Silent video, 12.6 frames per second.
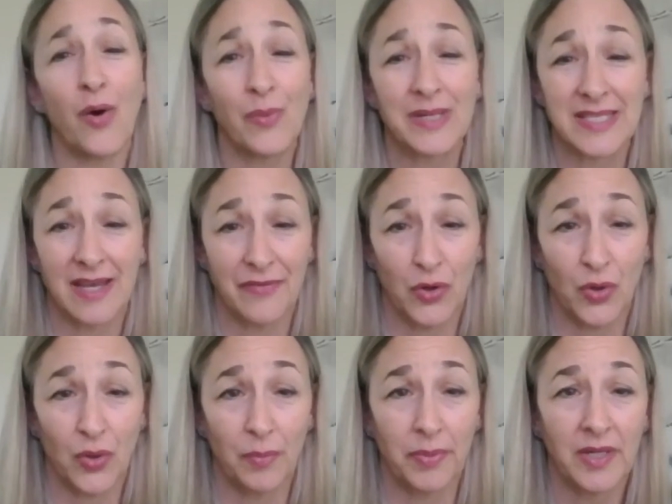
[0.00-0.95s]
always have
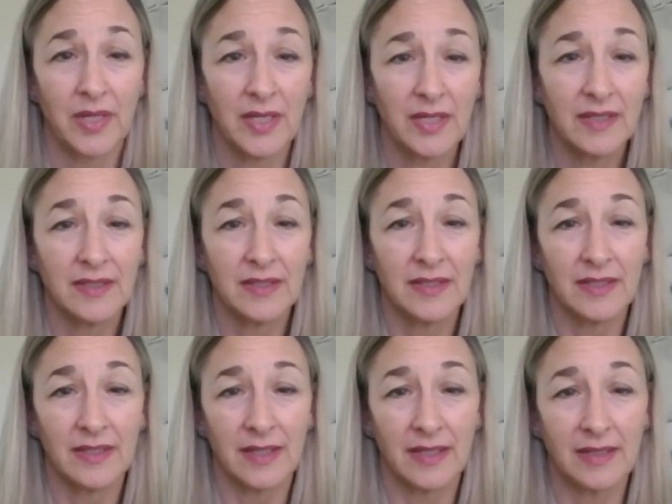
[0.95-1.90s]
hope.
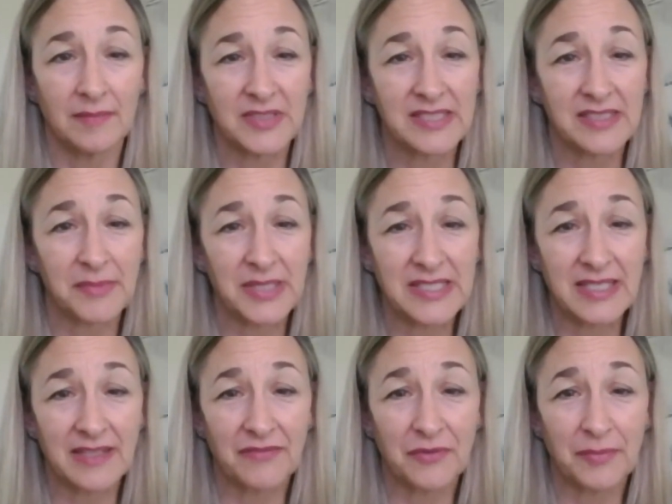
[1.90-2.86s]
This is
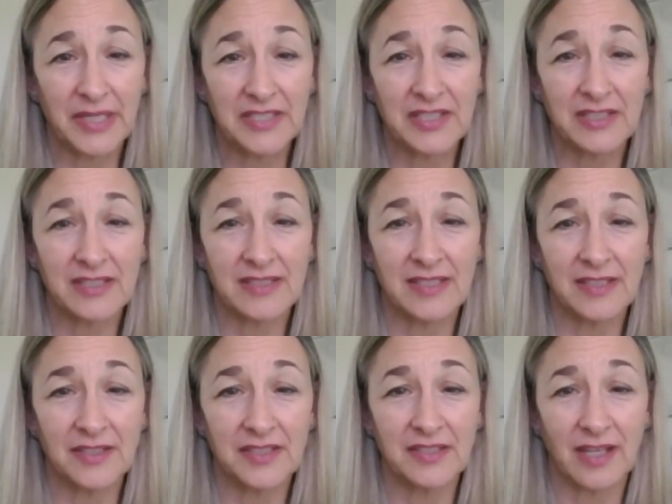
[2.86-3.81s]
amazing information. Just need
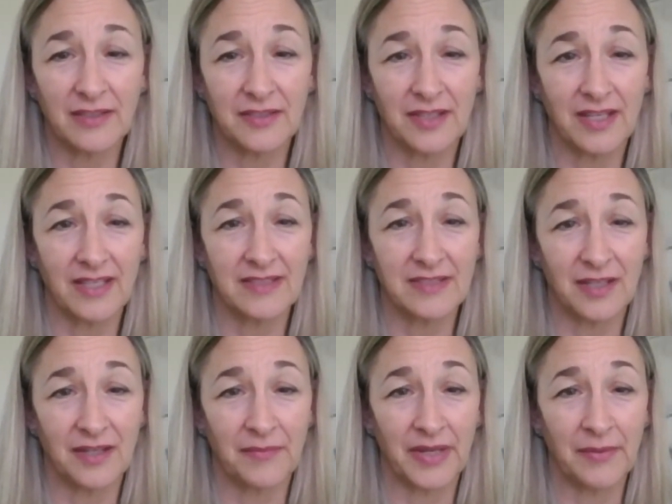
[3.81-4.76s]
a good doctor to get
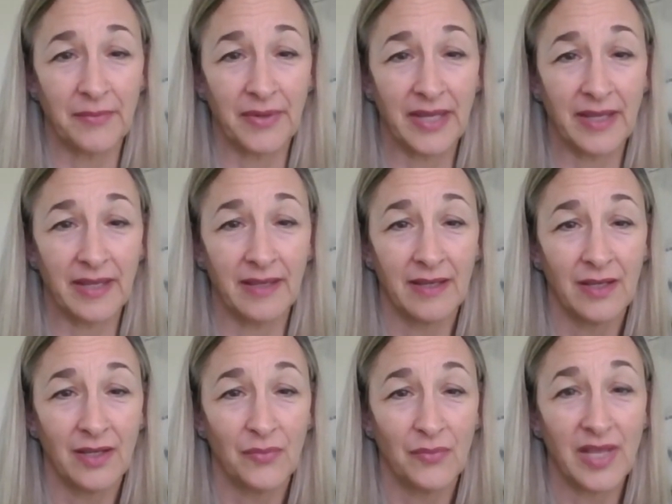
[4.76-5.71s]
started right away.
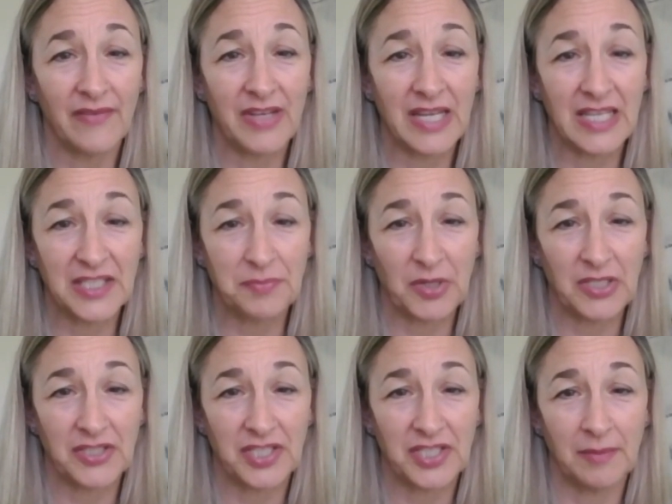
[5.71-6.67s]
We have an
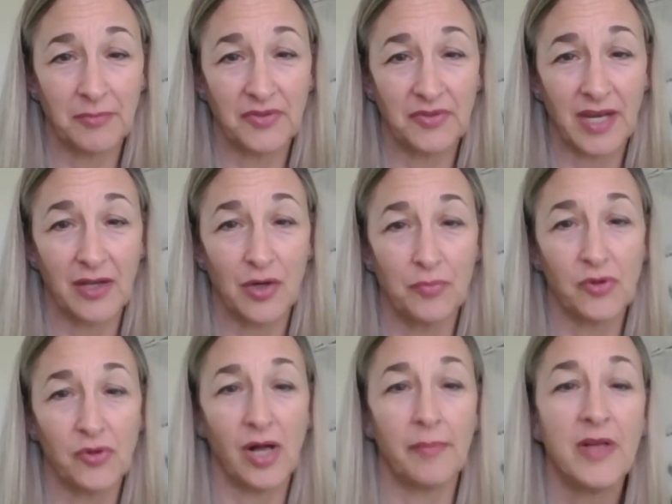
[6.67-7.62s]
HBOT chamber that I hope
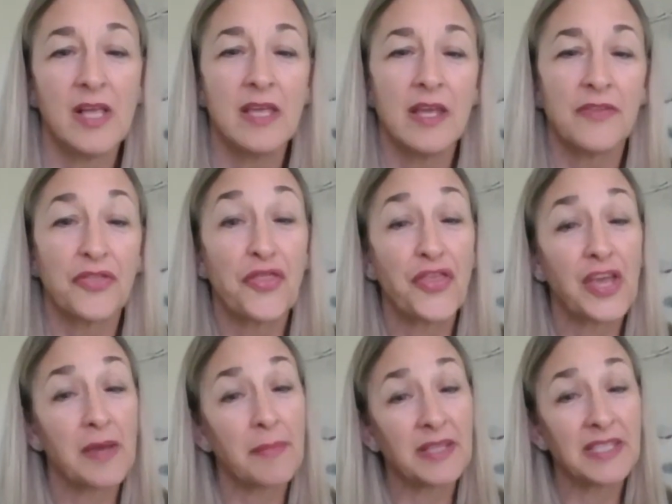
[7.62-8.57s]
will help. The
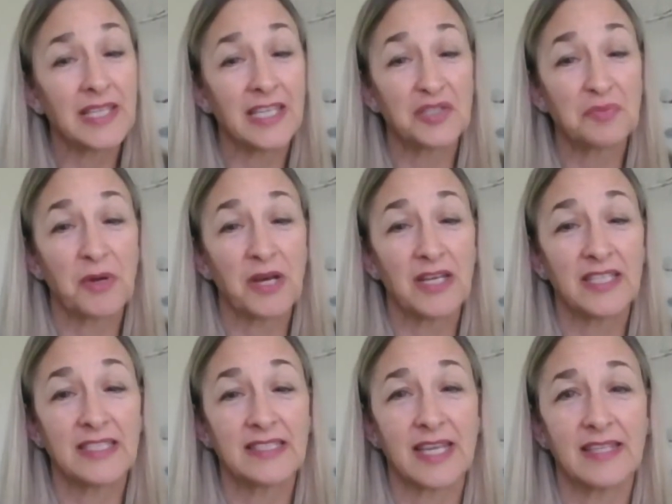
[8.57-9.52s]
thing about the HBOT
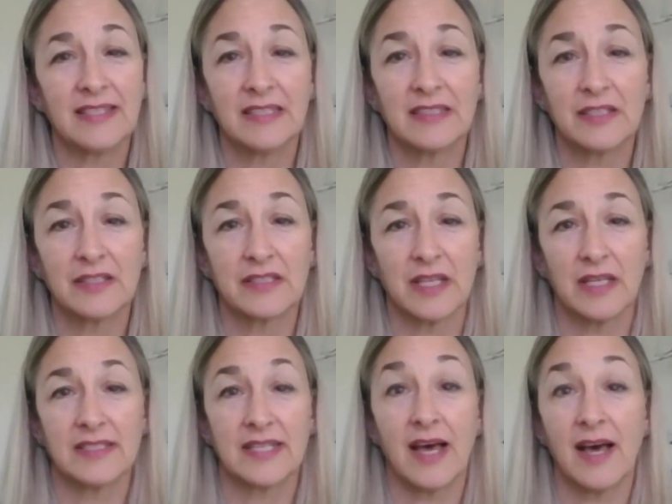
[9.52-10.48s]
is I think there's
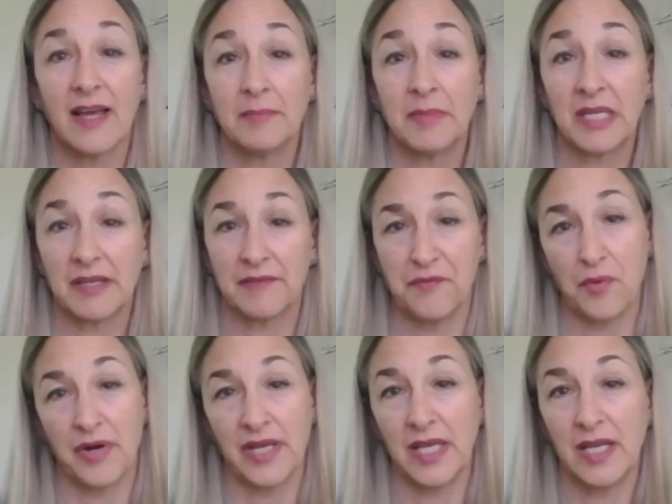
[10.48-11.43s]
a timing
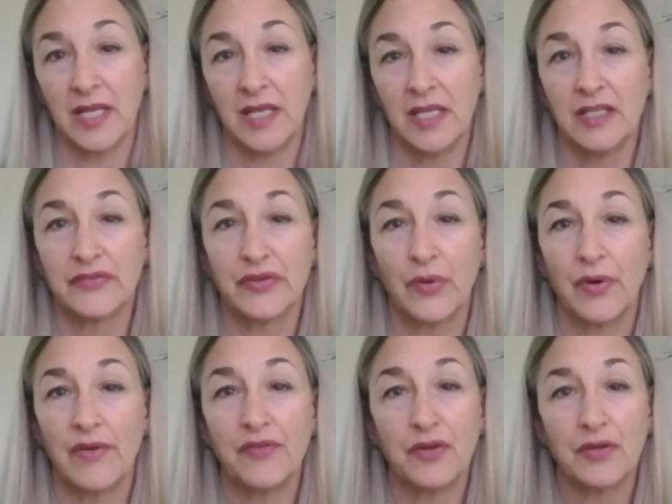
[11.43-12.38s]
for it. So
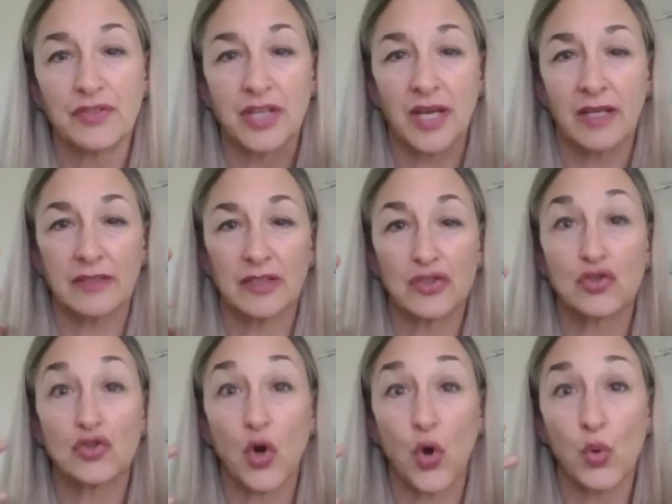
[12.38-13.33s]
if your child is
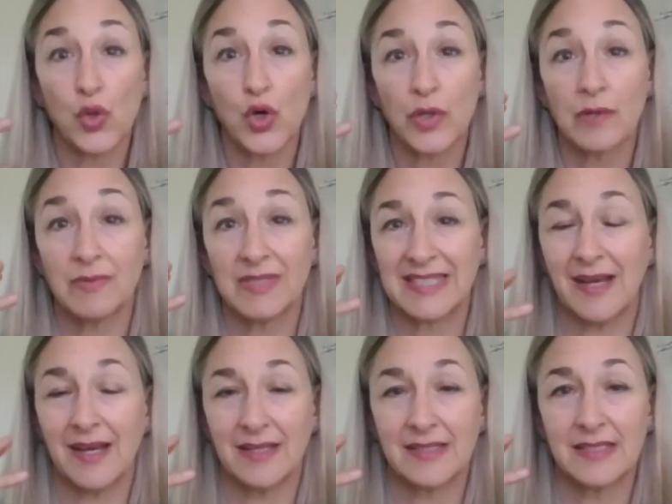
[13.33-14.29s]
so loaded with
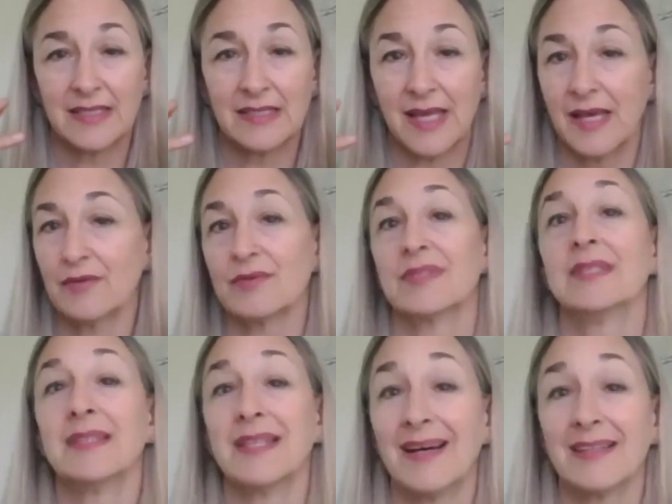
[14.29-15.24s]
toxins, I don't
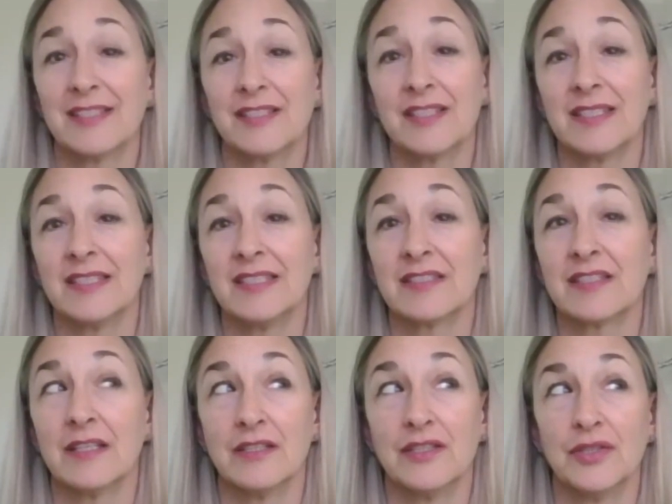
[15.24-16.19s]
think the oxygen is
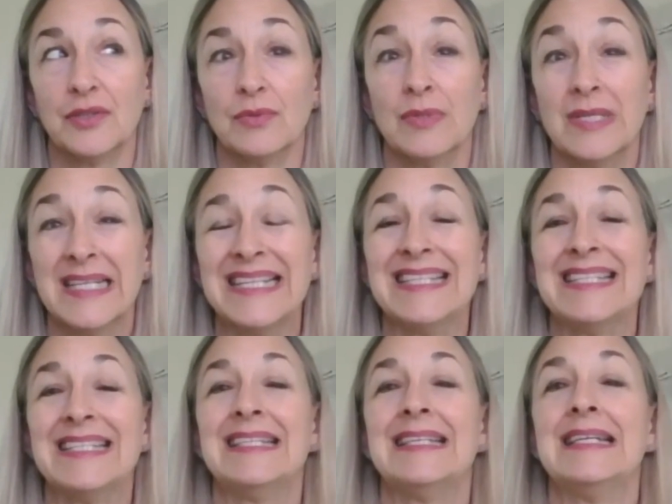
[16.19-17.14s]
going to do
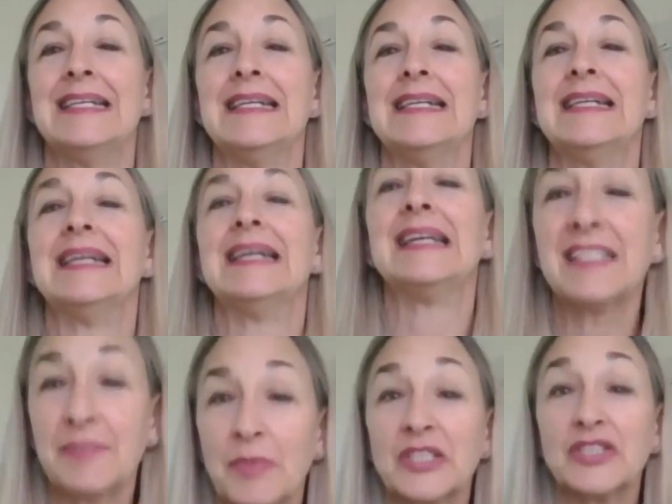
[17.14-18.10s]

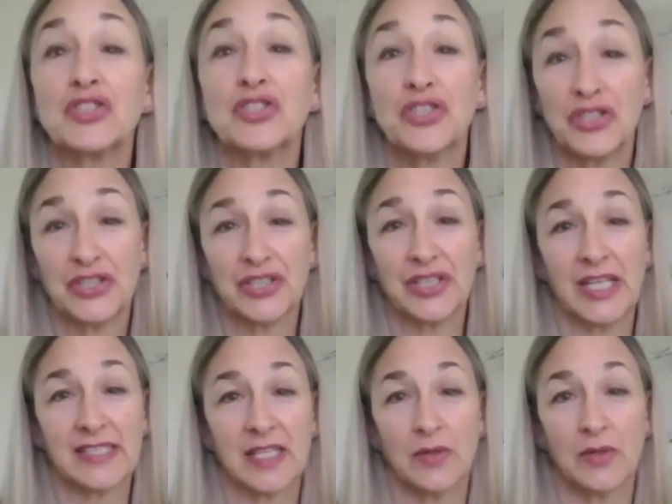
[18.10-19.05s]
as much good
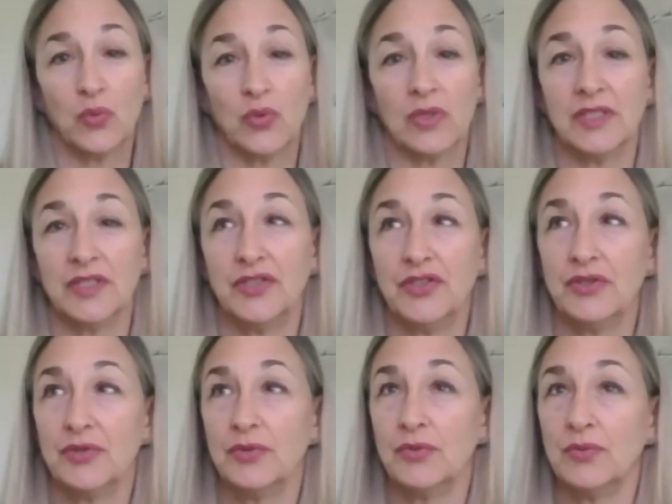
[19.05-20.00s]
as it would
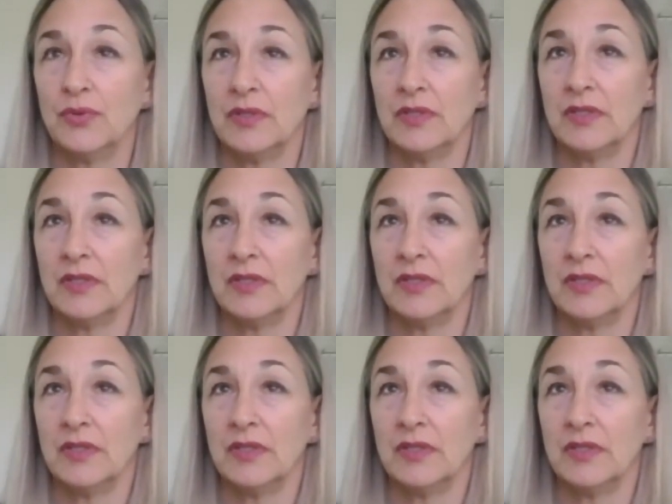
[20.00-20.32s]
do